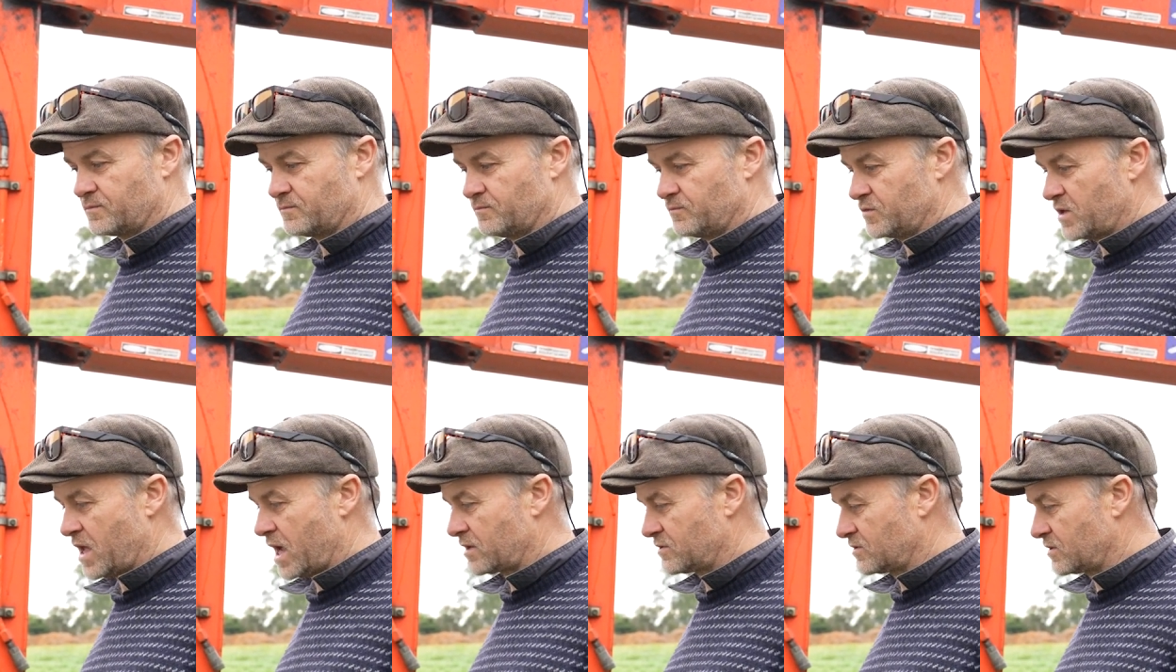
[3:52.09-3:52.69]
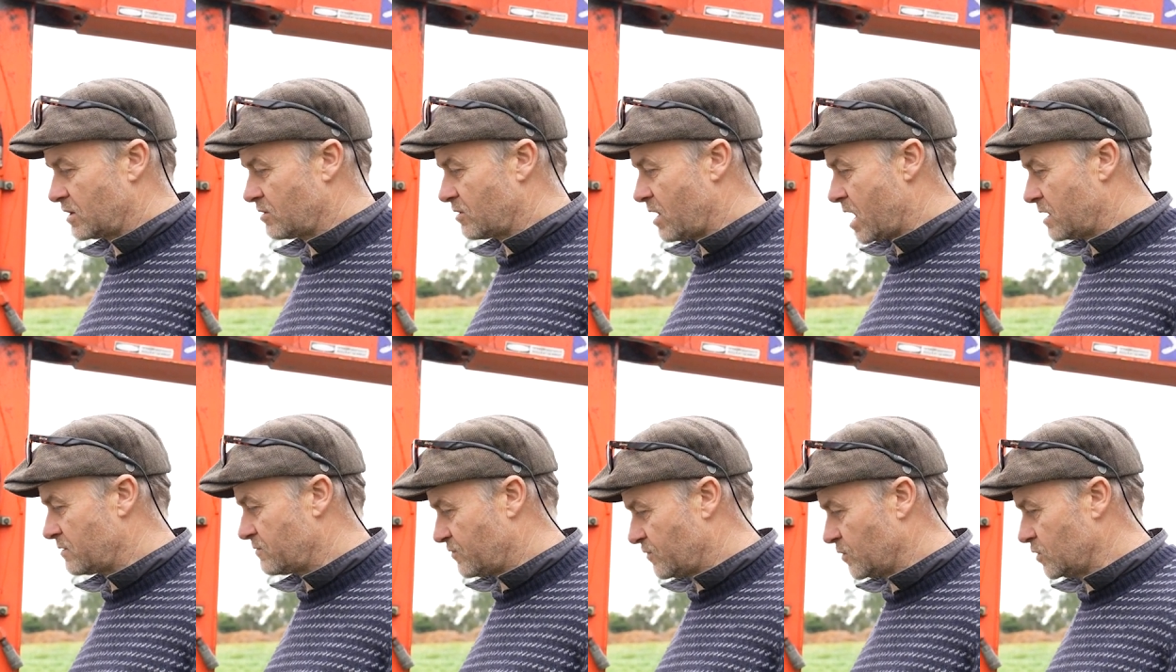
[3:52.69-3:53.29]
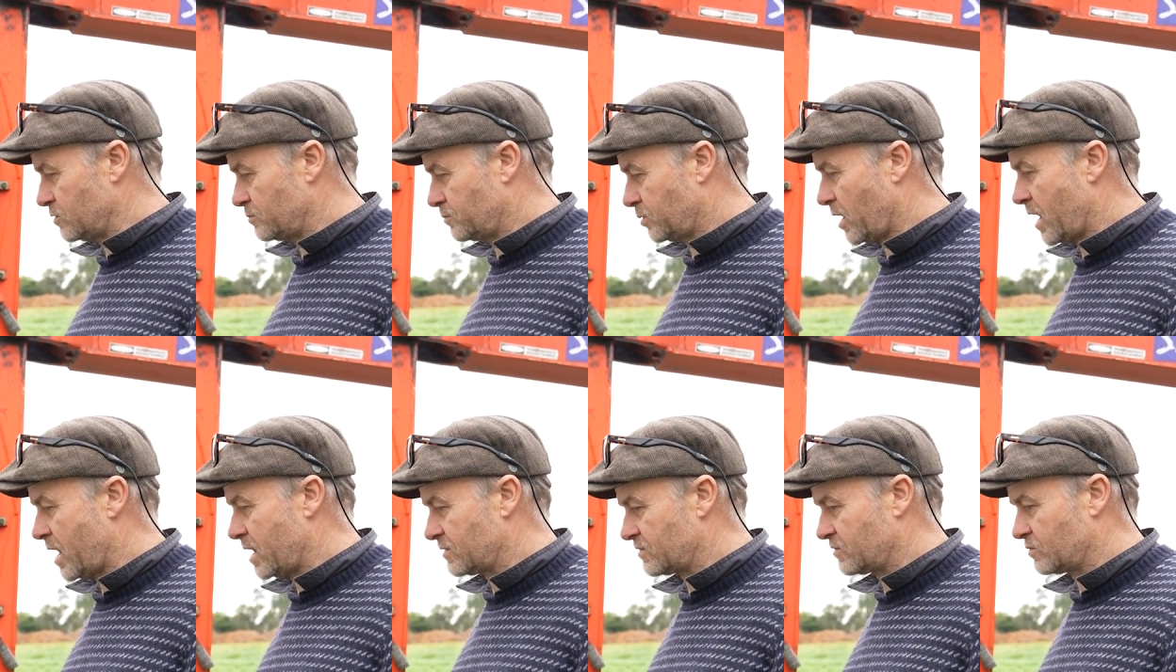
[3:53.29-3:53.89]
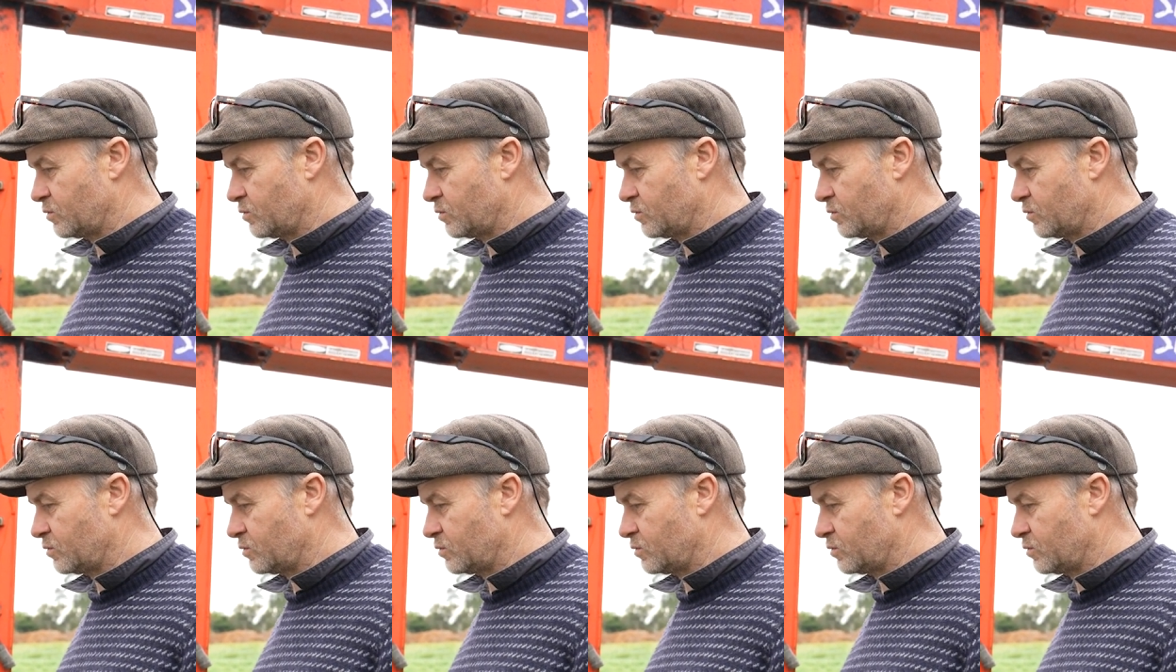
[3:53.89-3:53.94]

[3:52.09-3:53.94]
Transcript: nectar and food plants